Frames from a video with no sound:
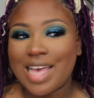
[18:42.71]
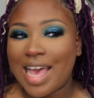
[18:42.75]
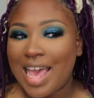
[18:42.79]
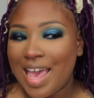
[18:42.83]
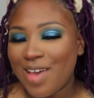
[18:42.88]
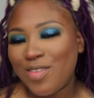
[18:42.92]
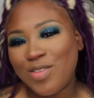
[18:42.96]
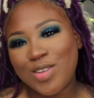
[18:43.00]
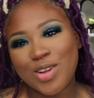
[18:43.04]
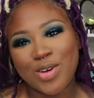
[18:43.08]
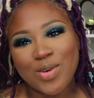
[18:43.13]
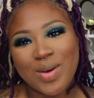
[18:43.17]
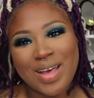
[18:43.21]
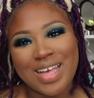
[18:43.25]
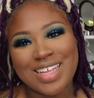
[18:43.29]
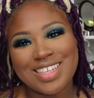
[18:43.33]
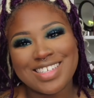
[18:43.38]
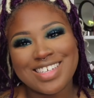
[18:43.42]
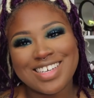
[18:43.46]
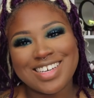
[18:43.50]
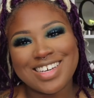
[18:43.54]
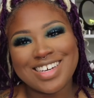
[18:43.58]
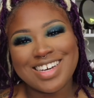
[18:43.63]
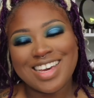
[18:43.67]
I have no
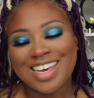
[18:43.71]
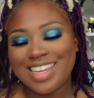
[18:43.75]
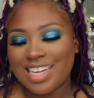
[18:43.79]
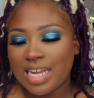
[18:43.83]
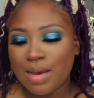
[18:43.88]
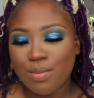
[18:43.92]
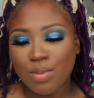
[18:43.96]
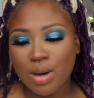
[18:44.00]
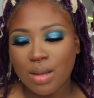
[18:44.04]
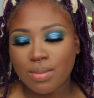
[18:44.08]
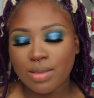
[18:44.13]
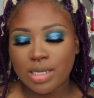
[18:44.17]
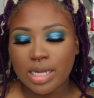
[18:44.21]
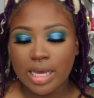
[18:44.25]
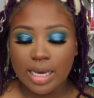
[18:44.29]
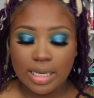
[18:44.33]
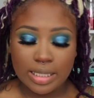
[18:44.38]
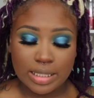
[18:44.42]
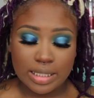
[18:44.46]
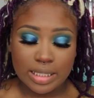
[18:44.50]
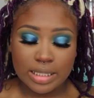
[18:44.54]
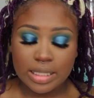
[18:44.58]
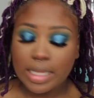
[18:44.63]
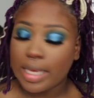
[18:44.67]
idea and I'm probably not
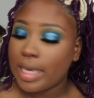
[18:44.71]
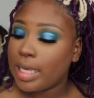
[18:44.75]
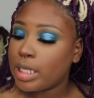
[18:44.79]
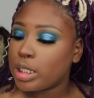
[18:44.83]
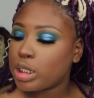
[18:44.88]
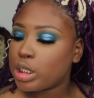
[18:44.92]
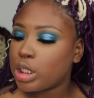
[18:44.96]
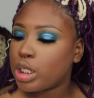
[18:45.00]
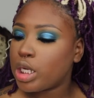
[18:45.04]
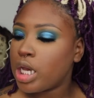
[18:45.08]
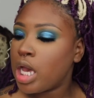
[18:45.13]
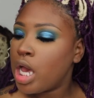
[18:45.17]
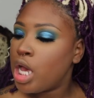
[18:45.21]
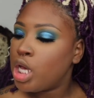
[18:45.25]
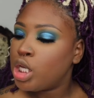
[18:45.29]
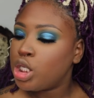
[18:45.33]
going to get the answer.